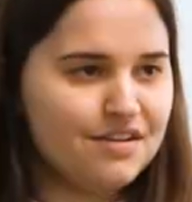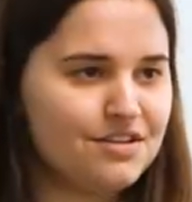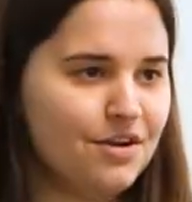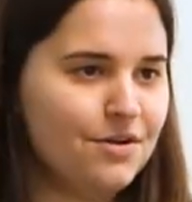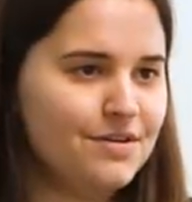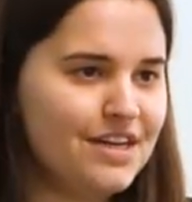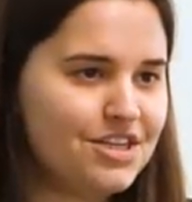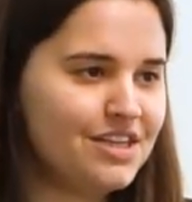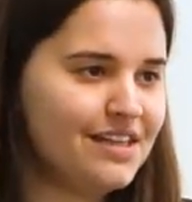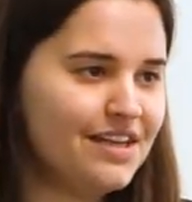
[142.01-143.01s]
So
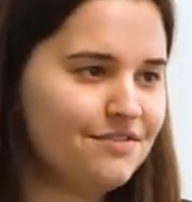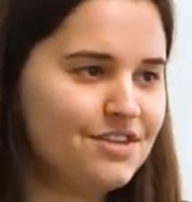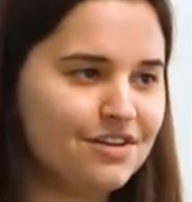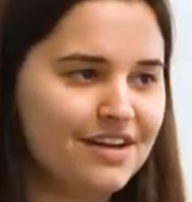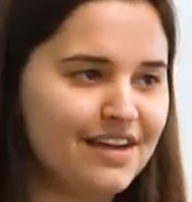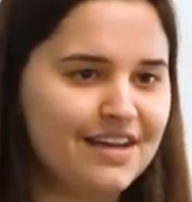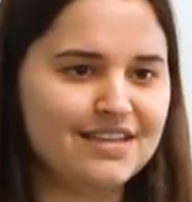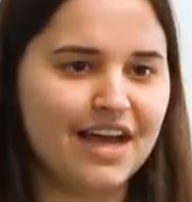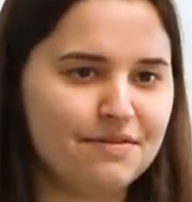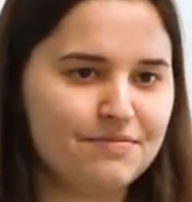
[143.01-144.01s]
Nietzsche lived during a
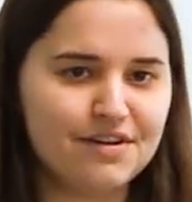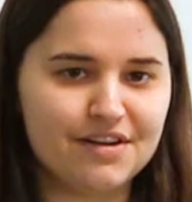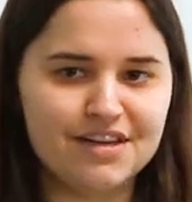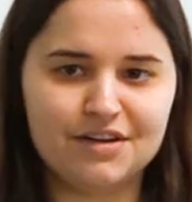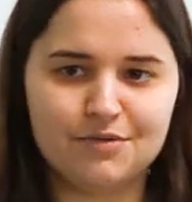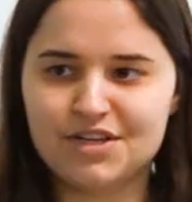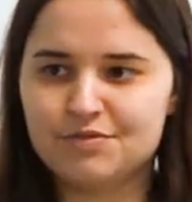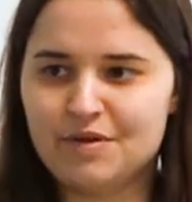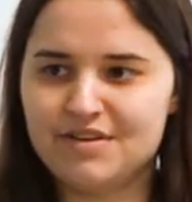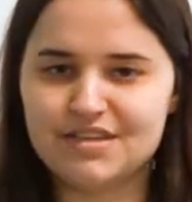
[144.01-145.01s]
time period in
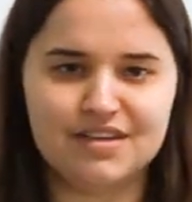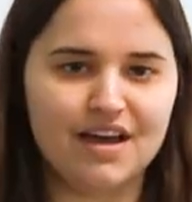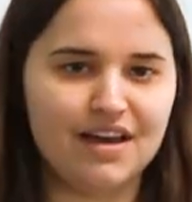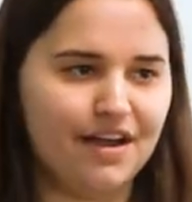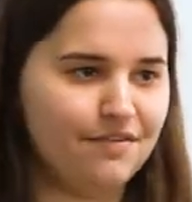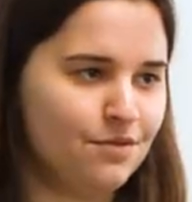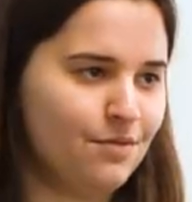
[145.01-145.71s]
which women did not have the